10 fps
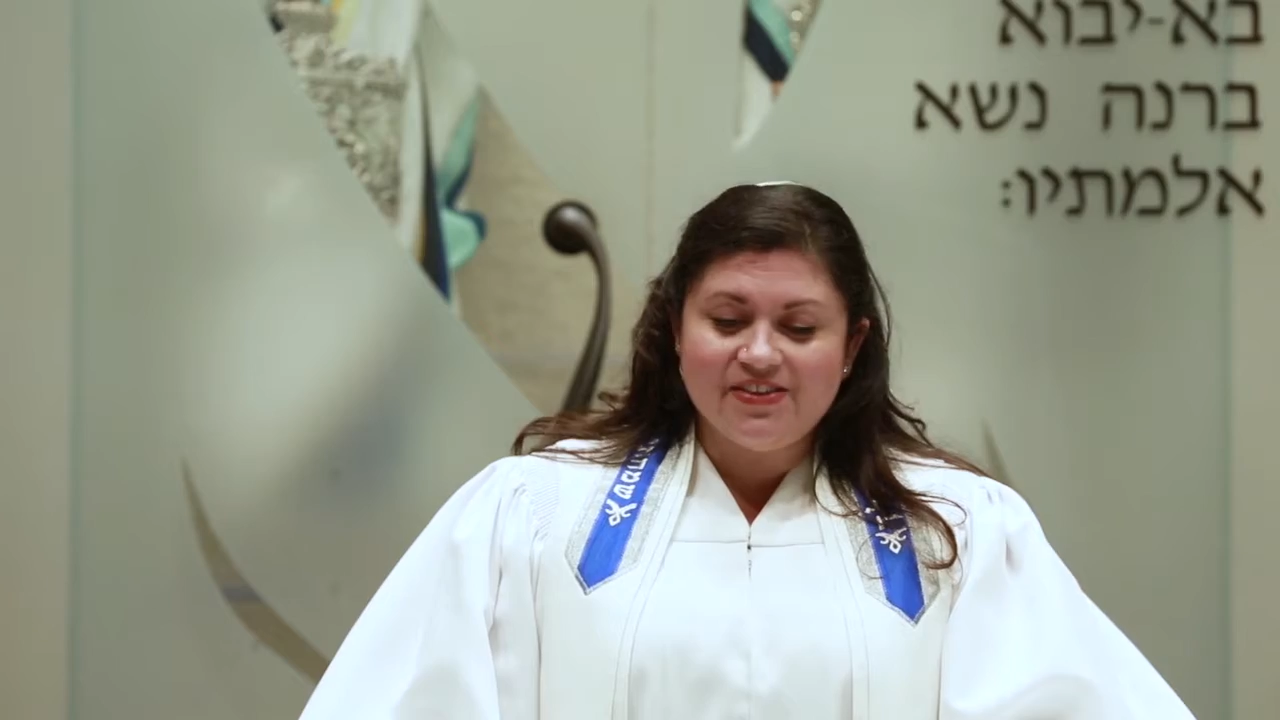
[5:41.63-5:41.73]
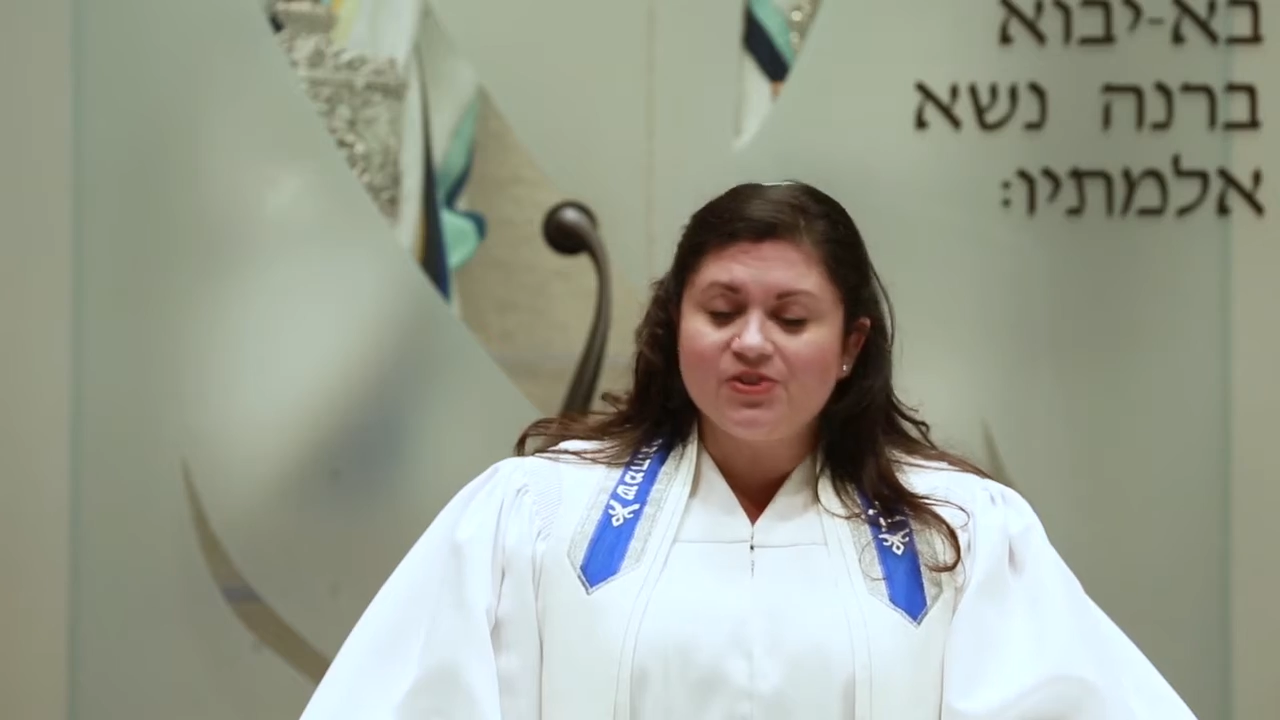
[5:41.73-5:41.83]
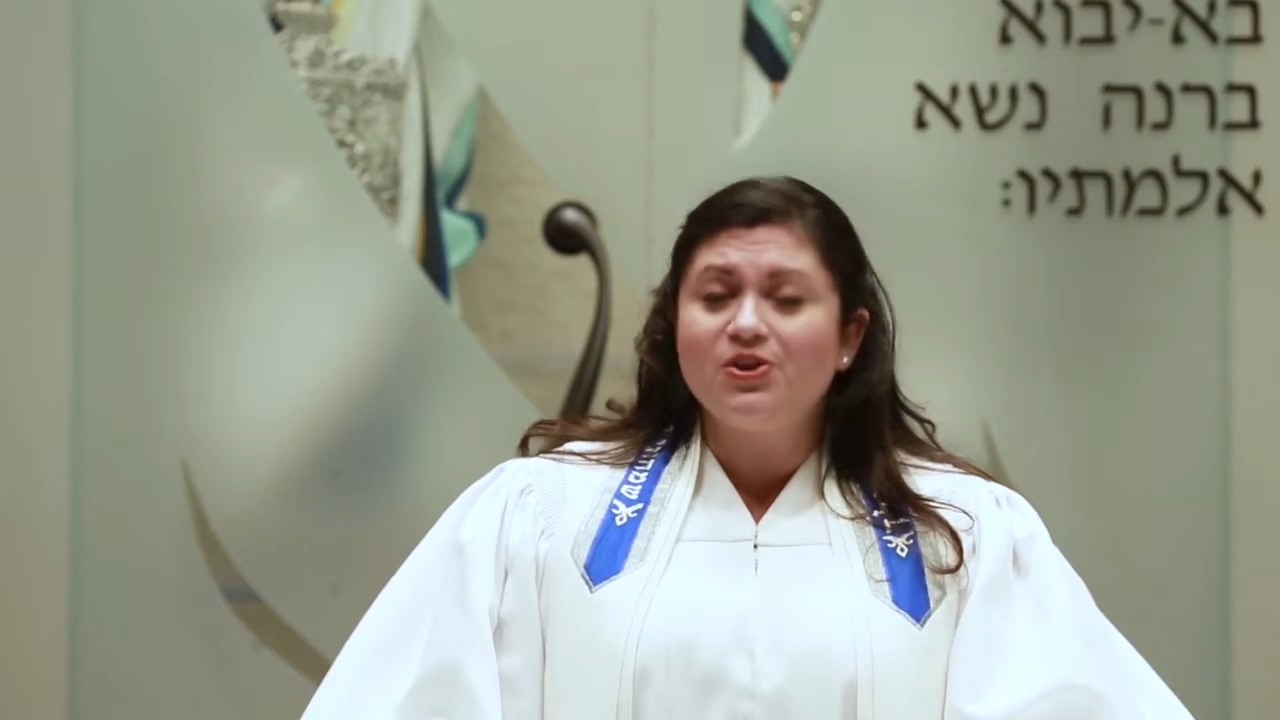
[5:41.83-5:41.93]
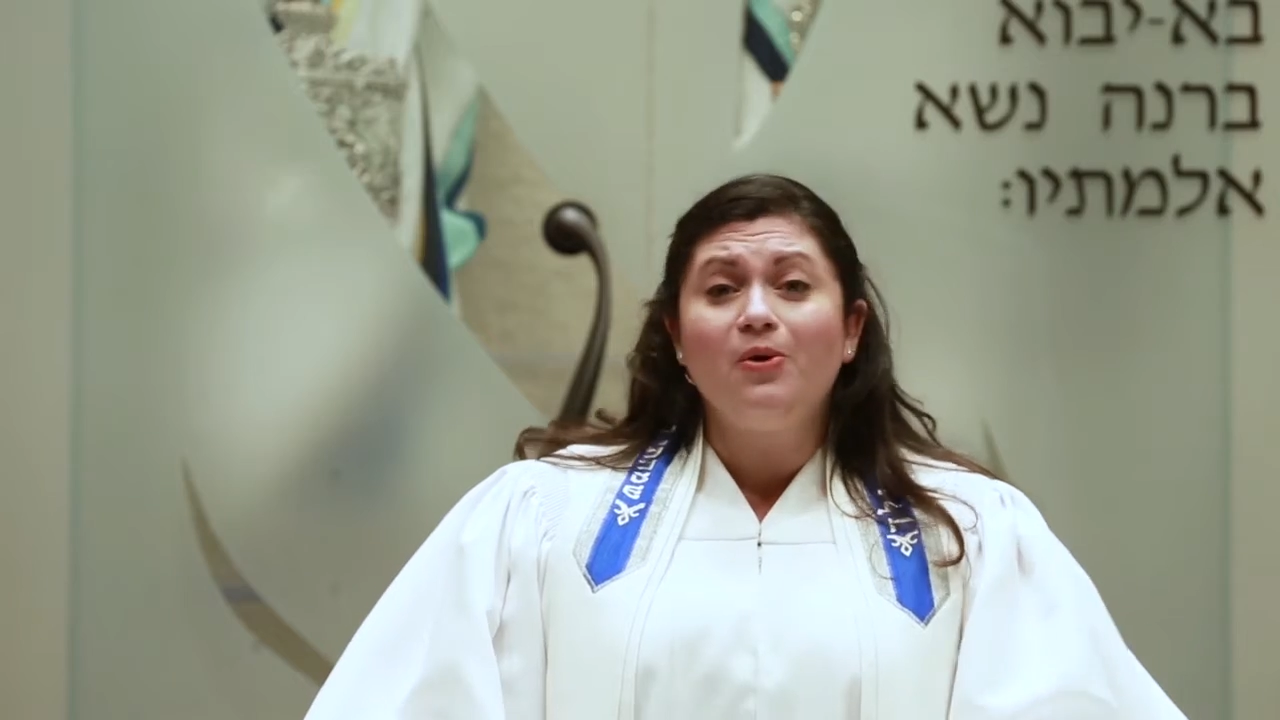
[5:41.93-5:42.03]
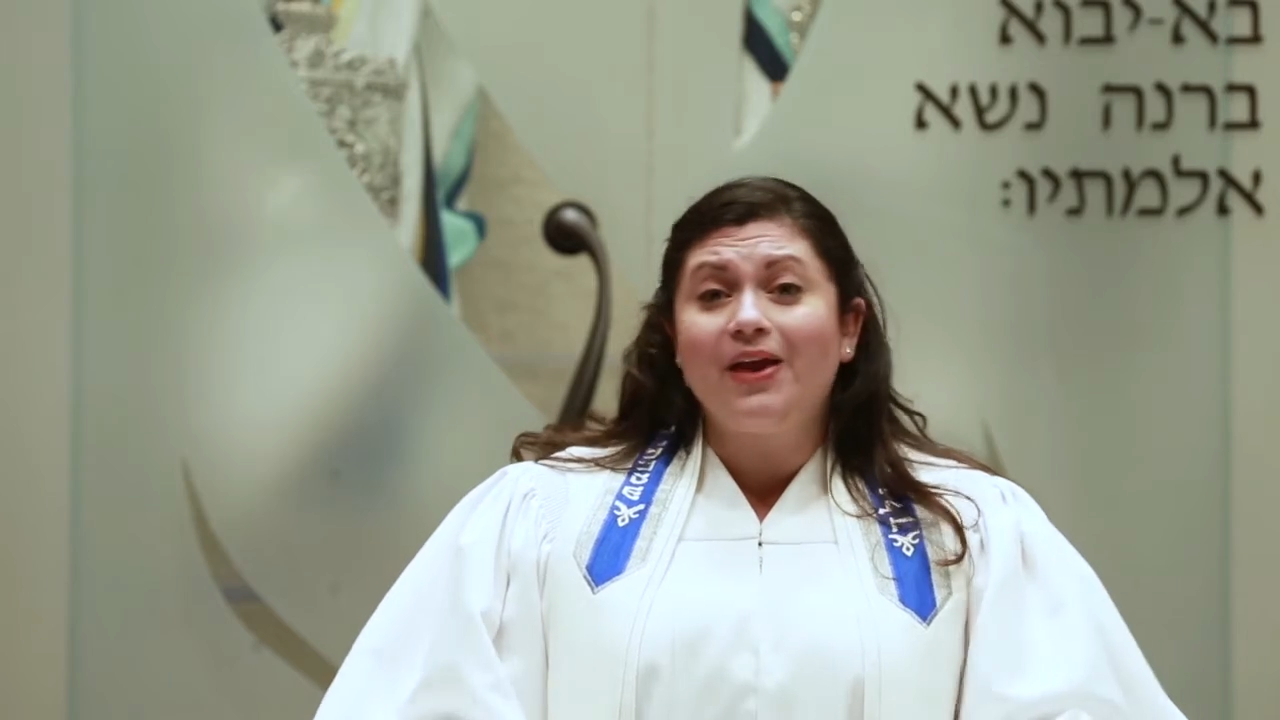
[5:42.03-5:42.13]

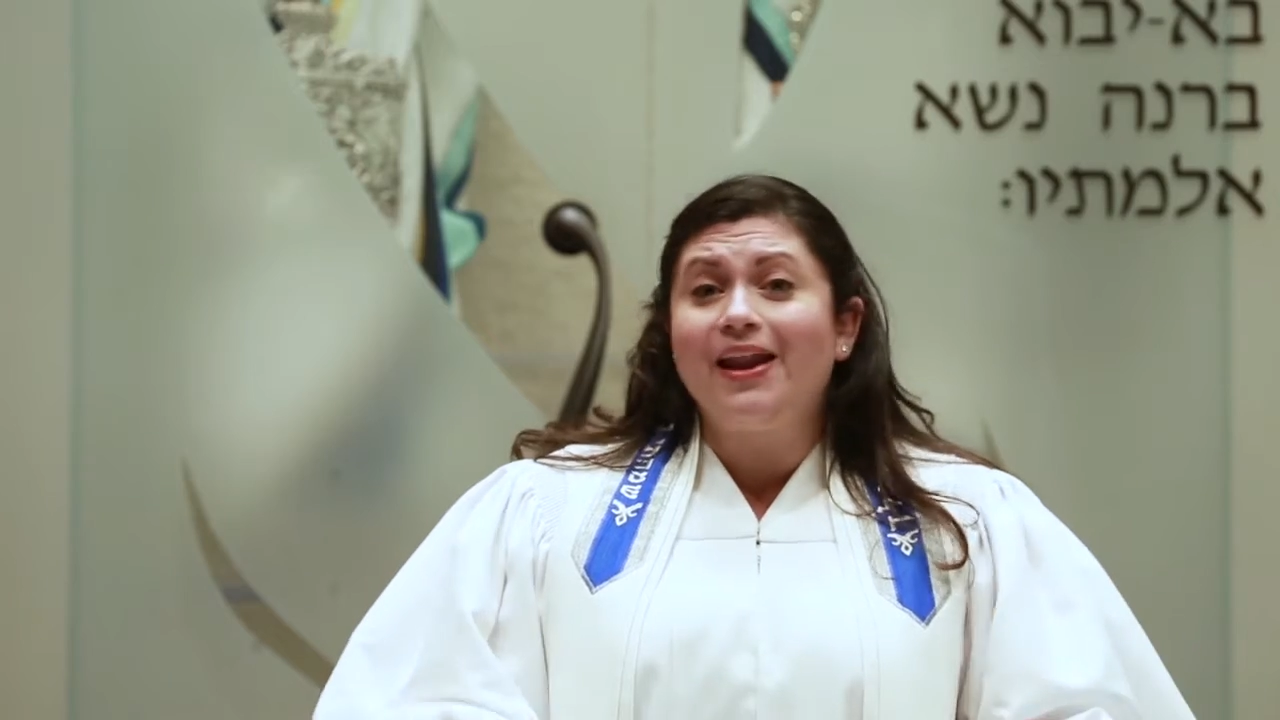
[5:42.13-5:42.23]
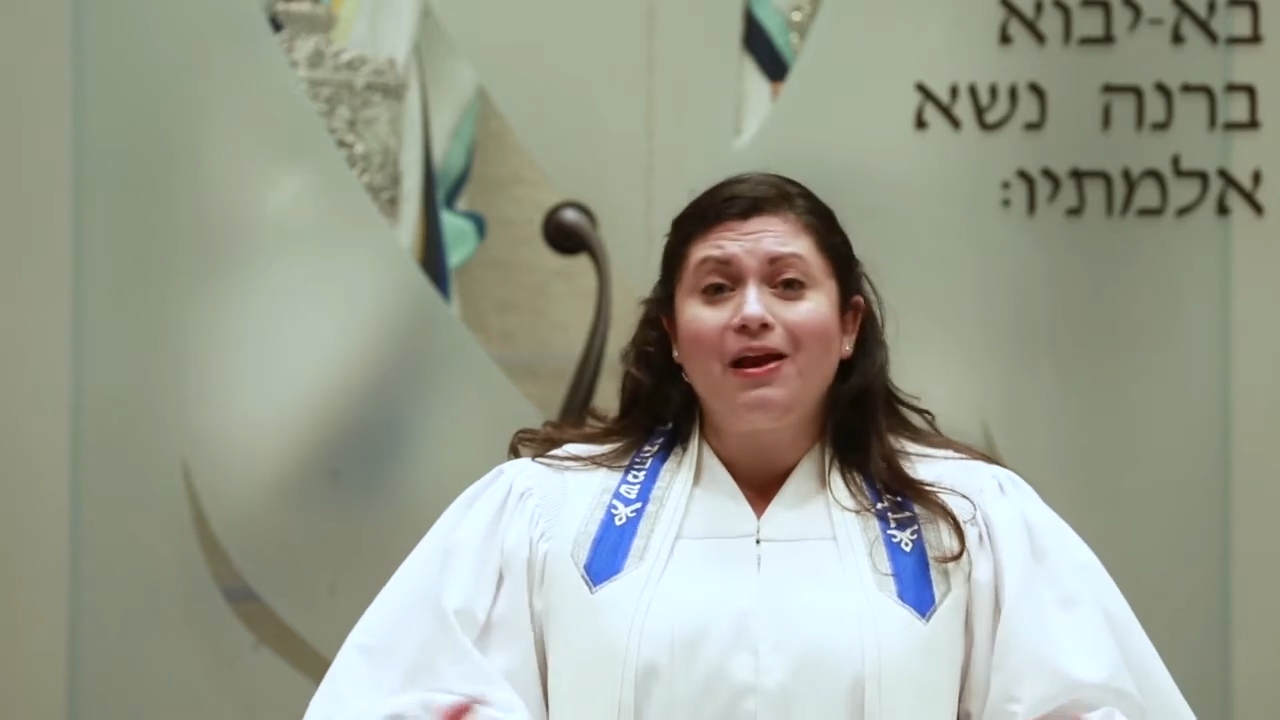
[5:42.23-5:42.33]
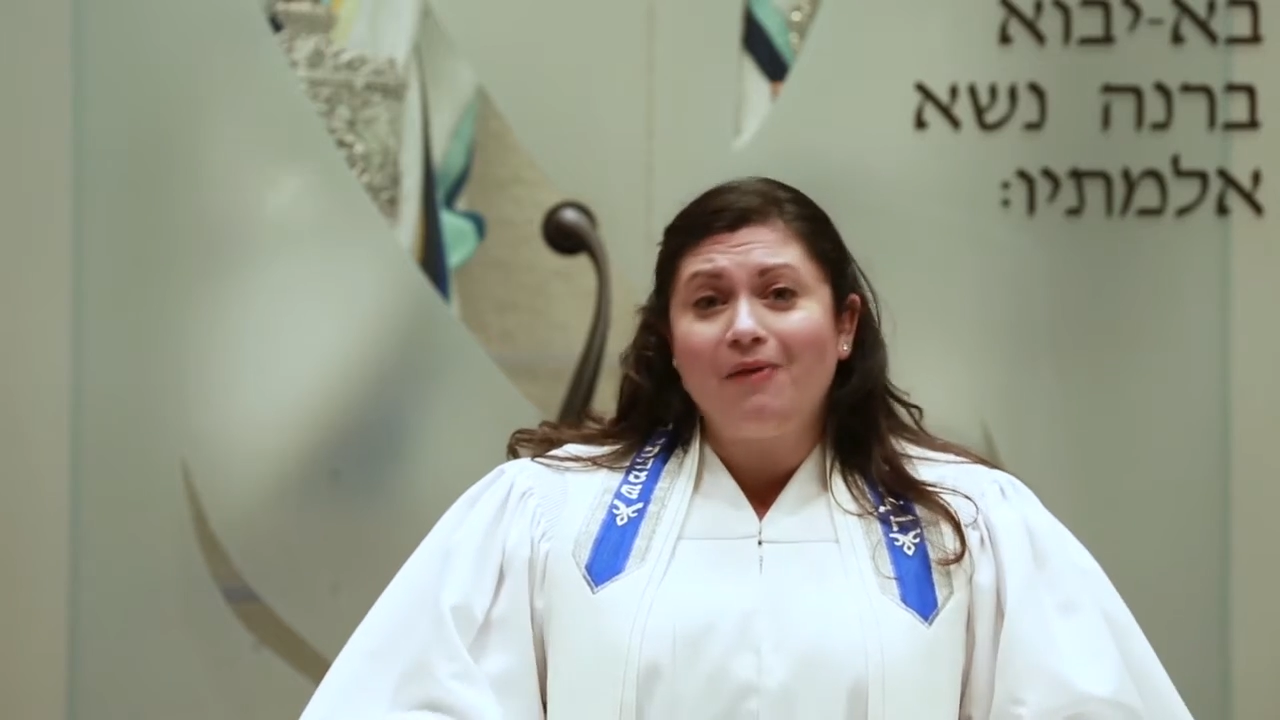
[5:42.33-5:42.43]
There's no getting